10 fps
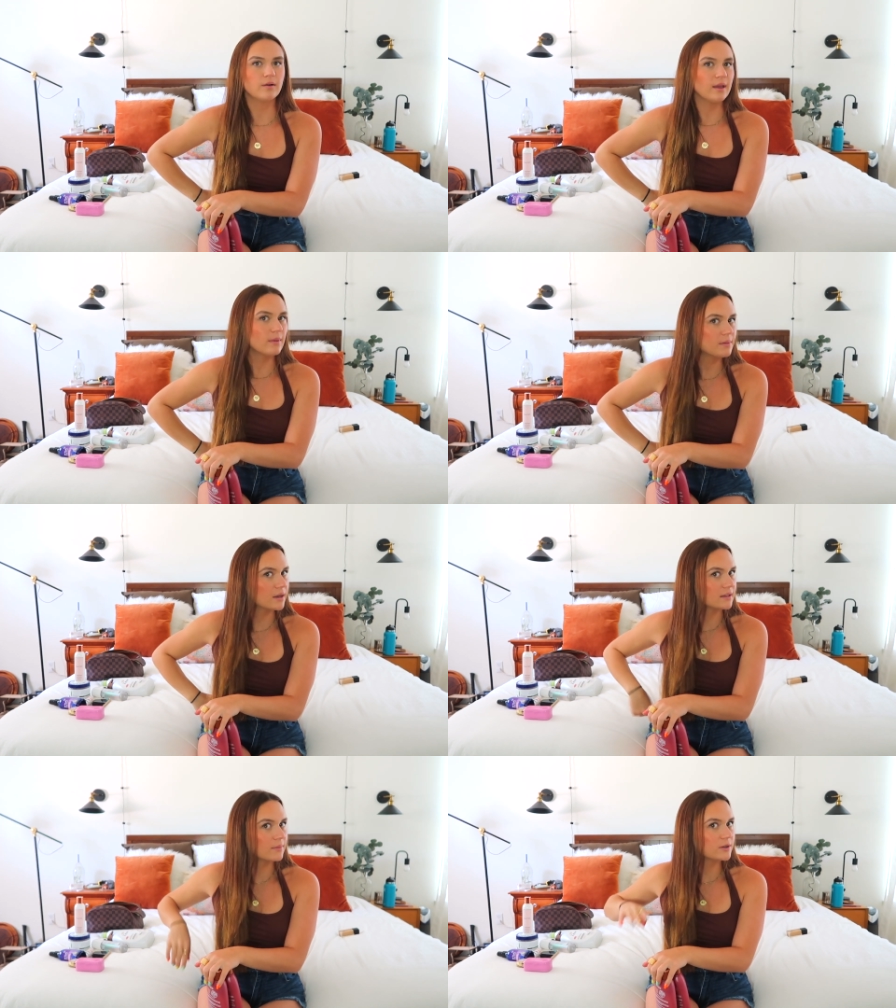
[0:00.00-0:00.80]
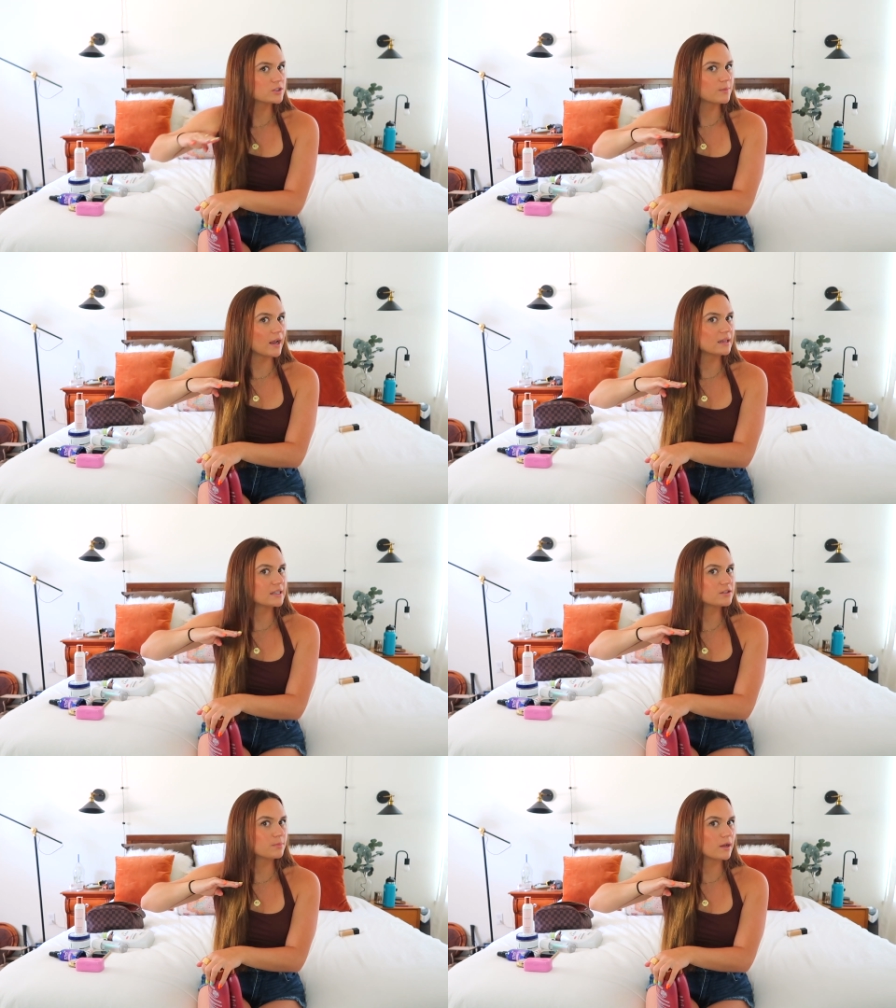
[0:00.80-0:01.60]
Okay, maybe not that much, but at
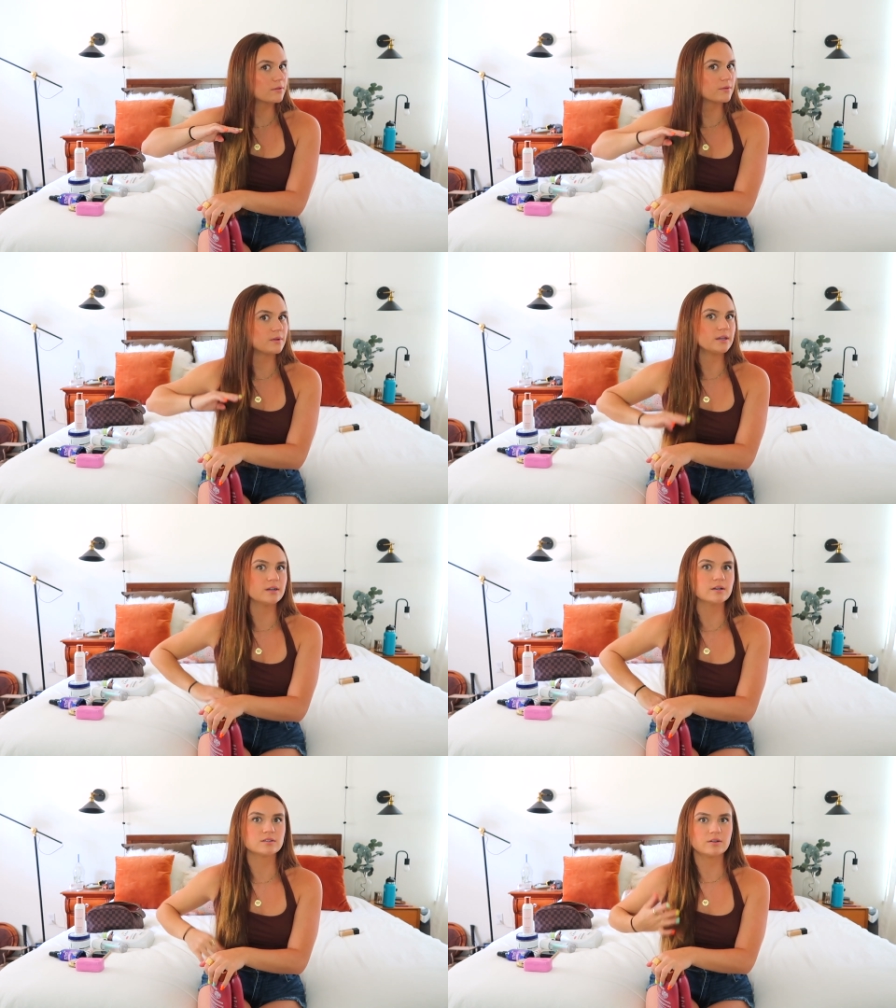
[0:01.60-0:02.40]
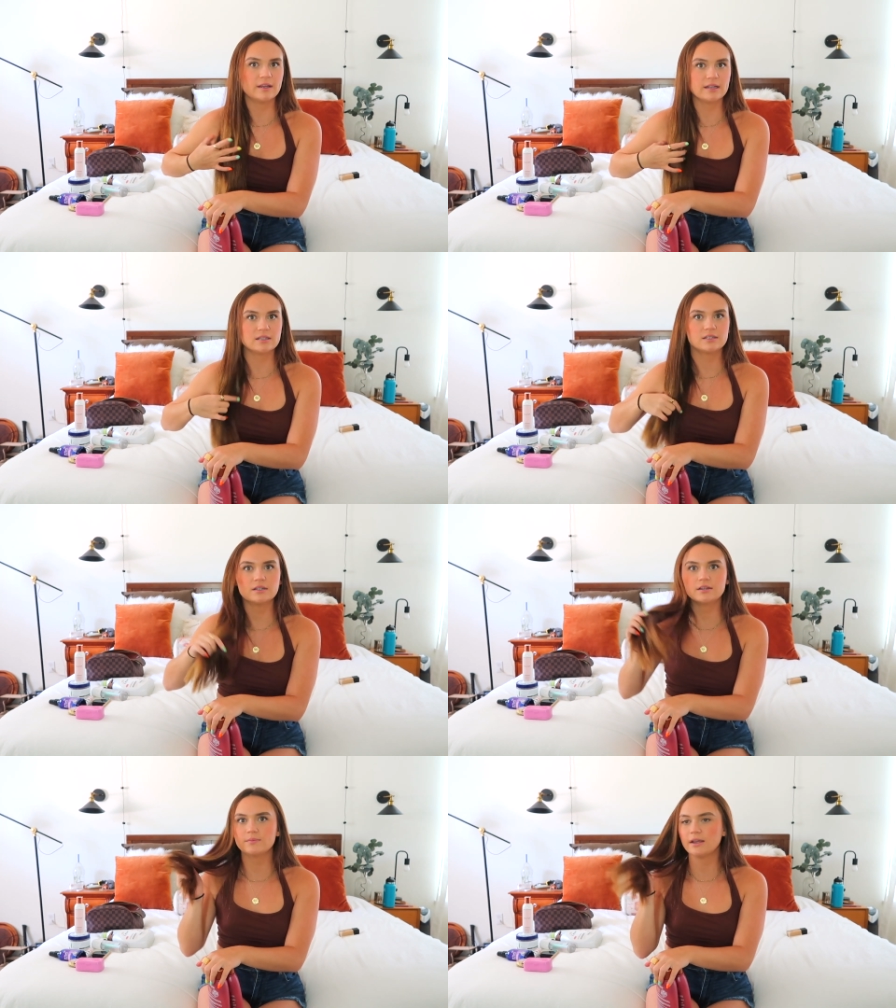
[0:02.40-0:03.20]
least blonde from here. So like it's
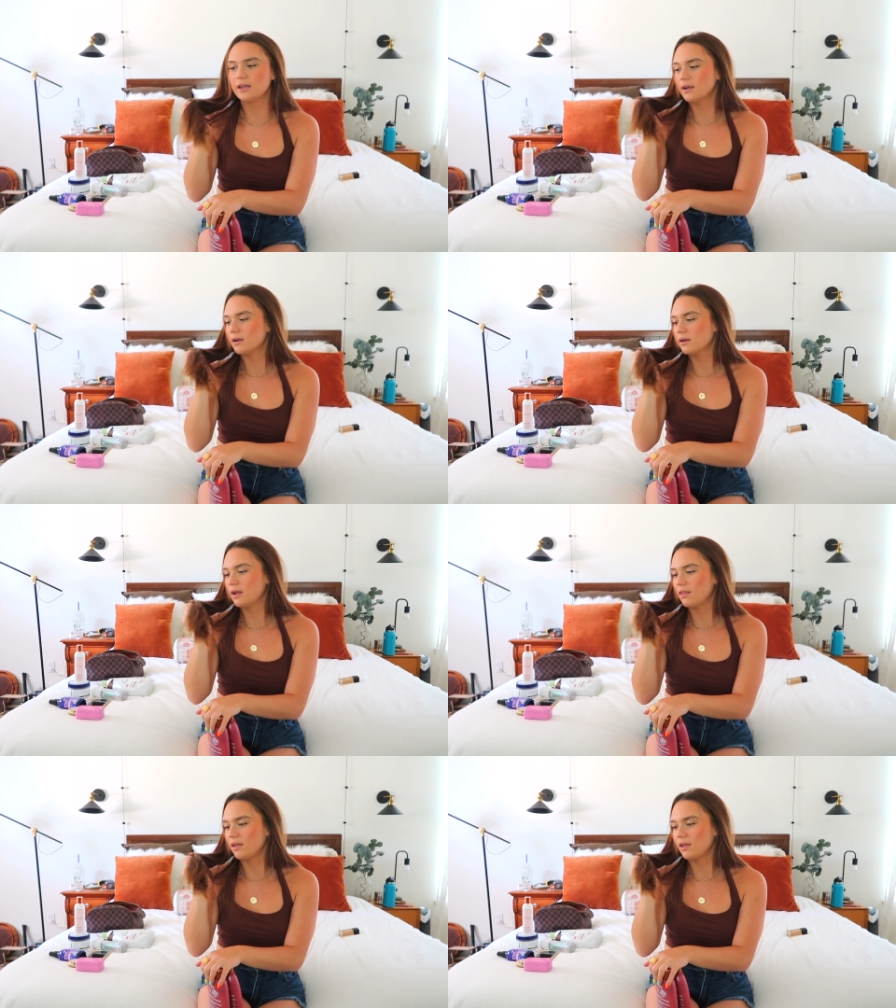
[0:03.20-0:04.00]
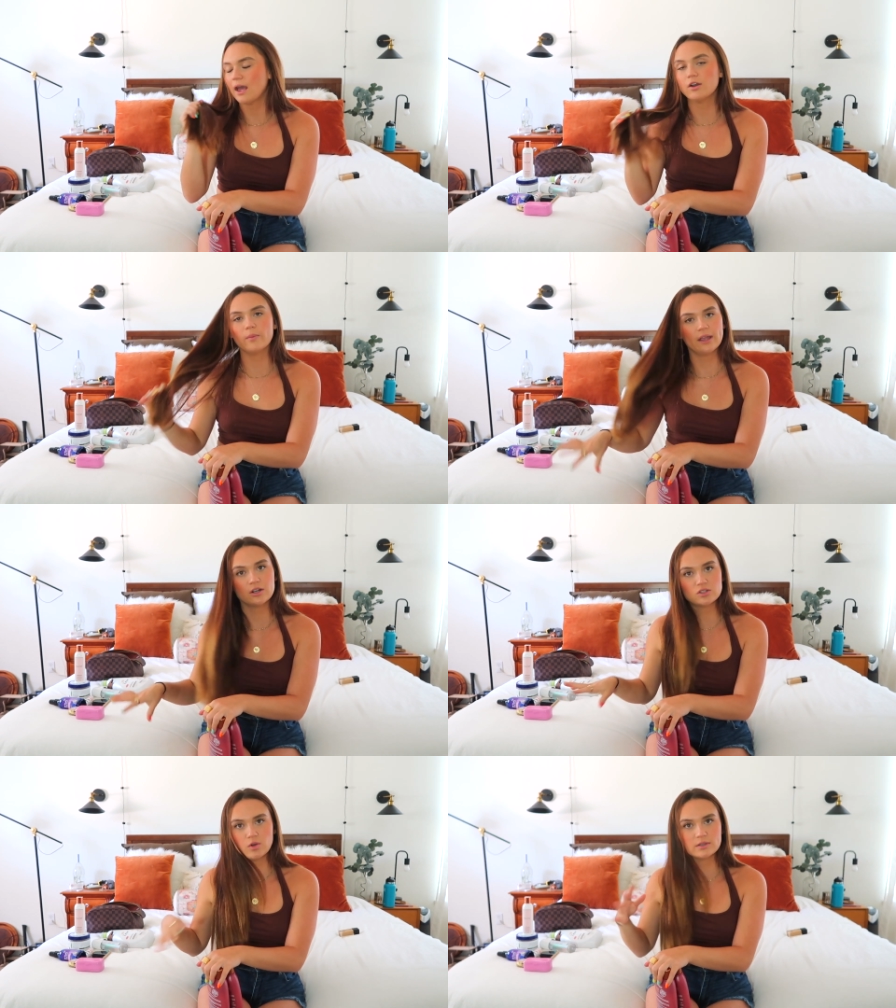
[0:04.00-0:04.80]
still in my hair, I think. I don't know, my
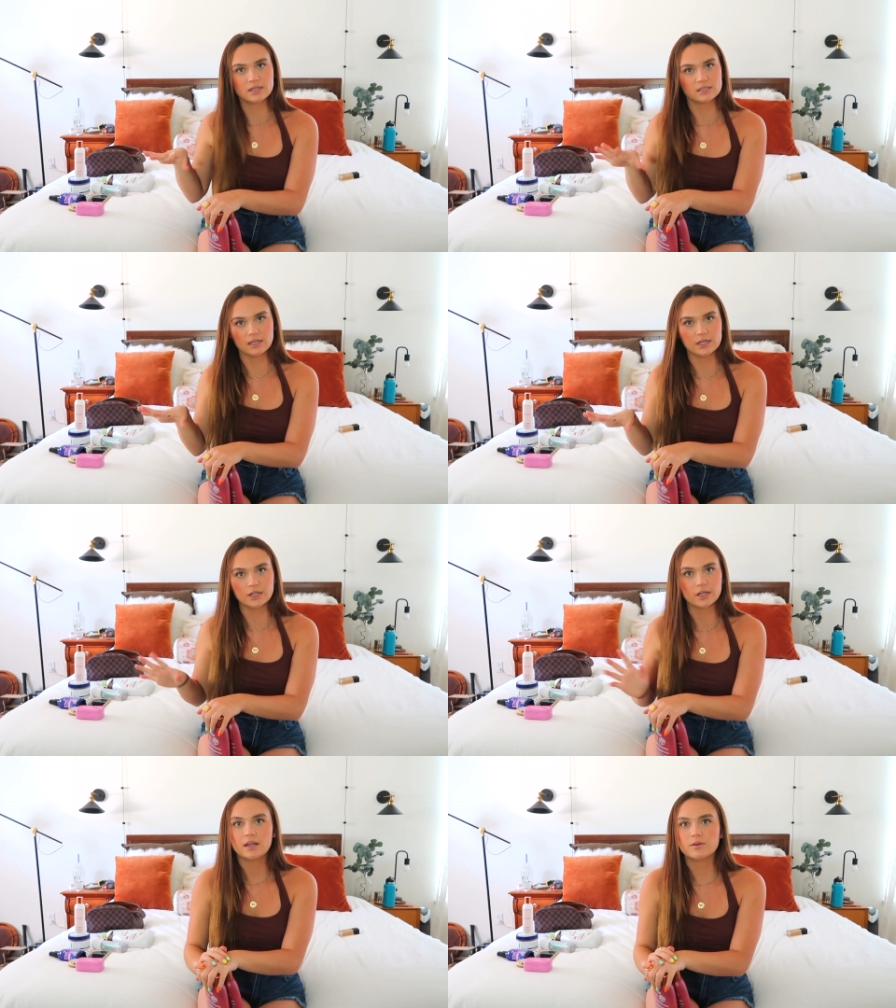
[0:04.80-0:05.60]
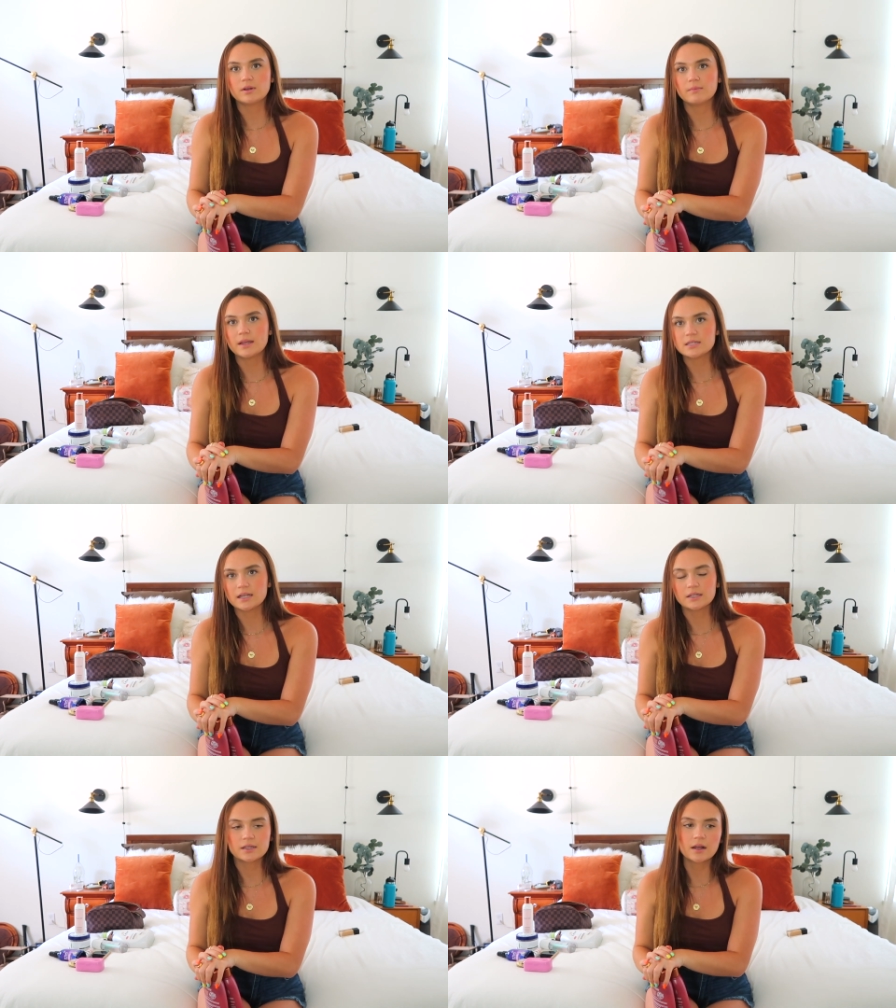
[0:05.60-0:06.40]
hair just always gets lighter and I wanna
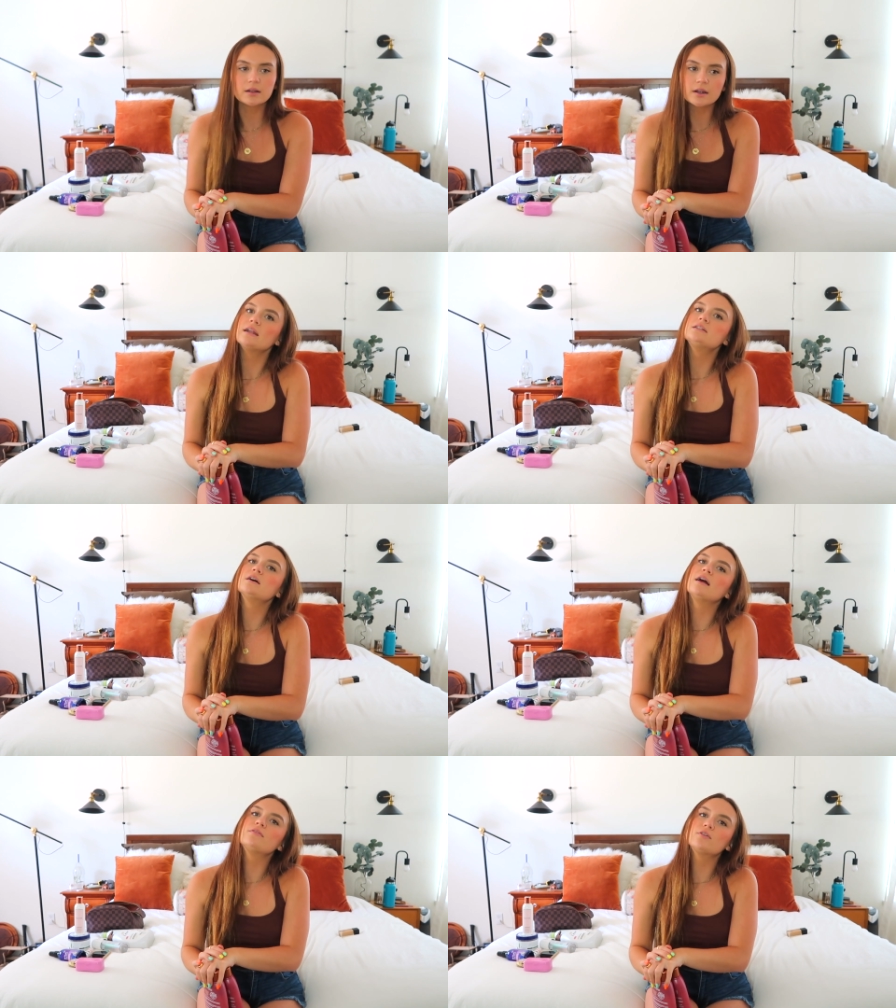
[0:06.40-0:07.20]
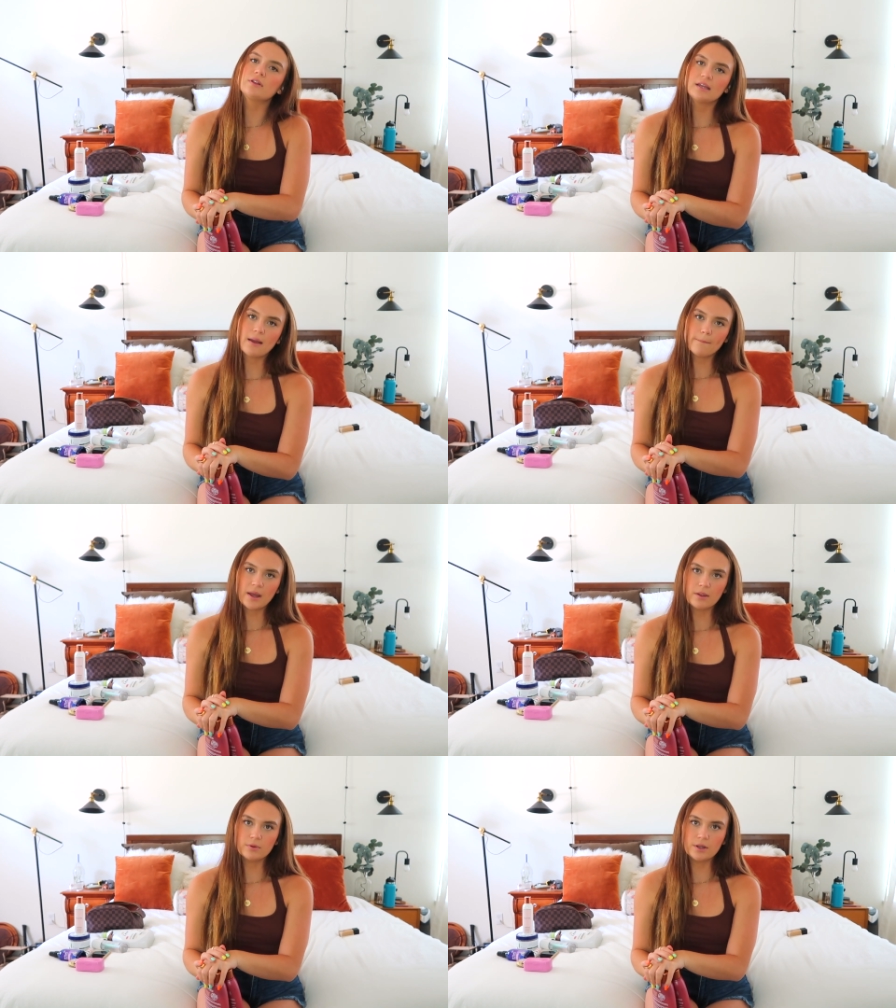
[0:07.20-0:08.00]
maintain the color until I fully get
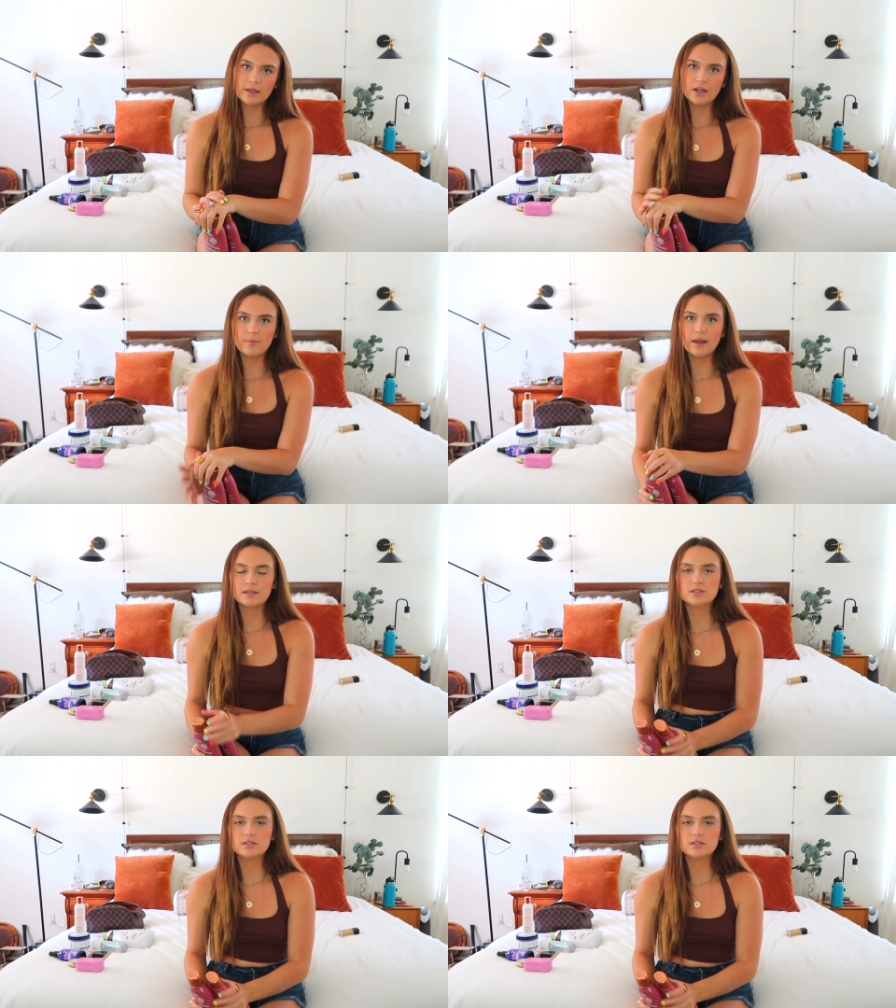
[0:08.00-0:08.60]
my real hair back.